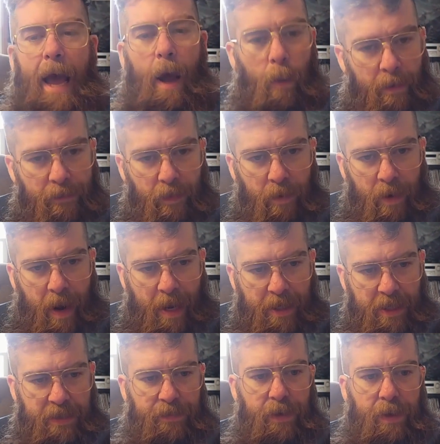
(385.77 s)
However, I
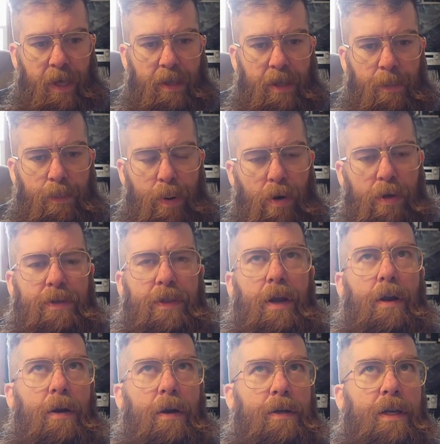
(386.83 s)
just feel like
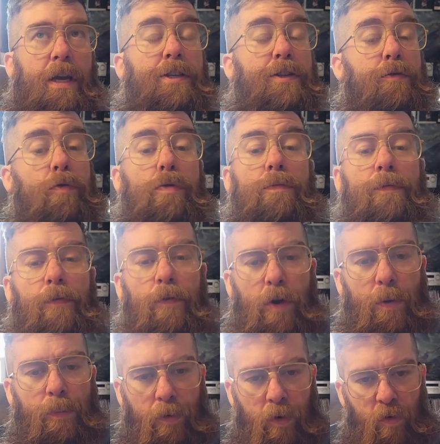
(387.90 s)
there is room for
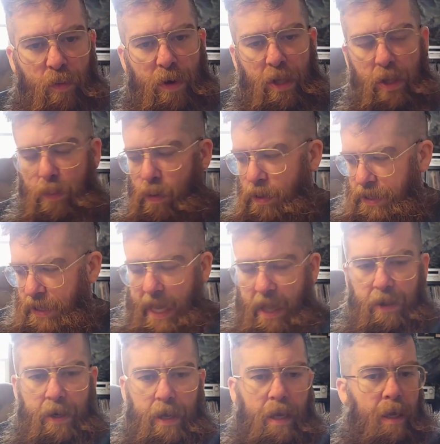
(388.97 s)
improvement on the
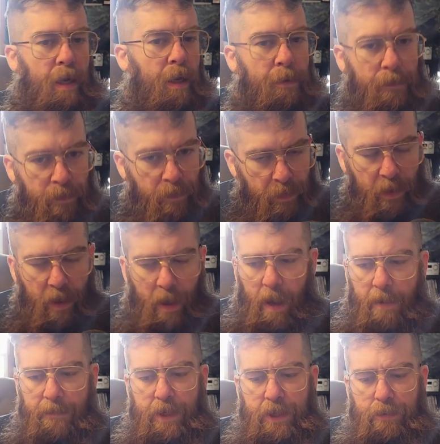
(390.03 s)
personality
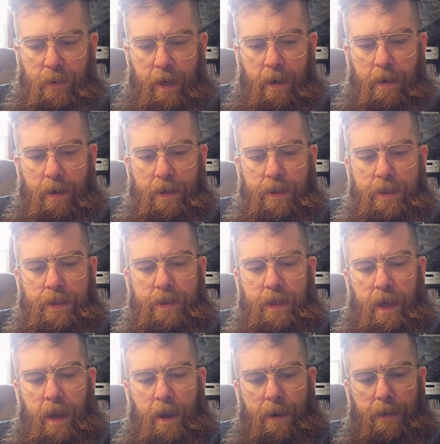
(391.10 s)
of these records
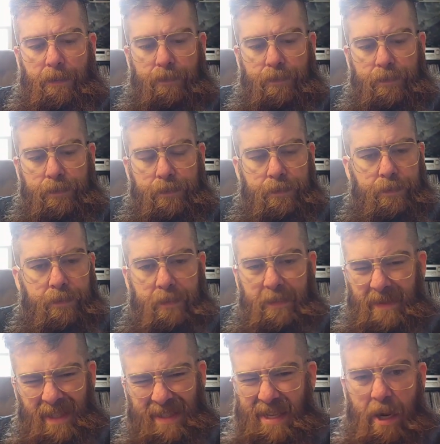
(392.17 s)
to
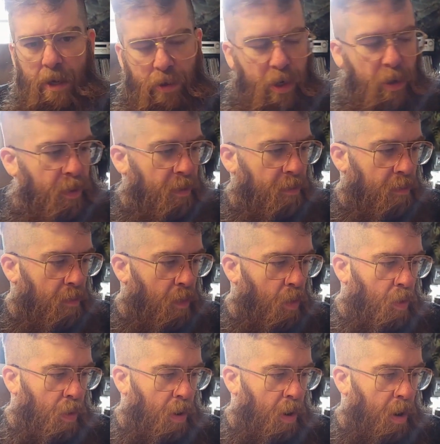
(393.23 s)
sound a little bit
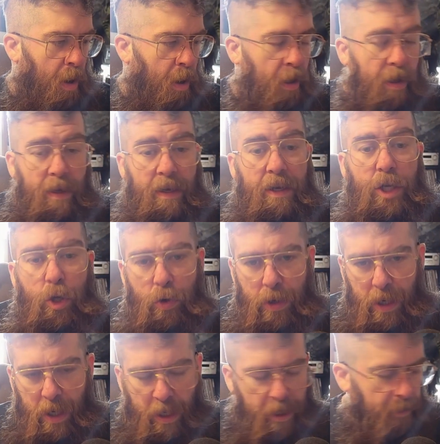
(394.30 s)
more
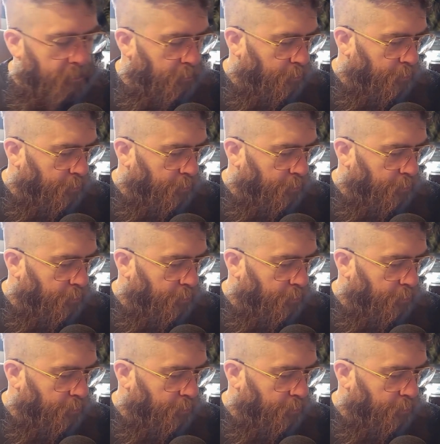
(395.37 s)
unique.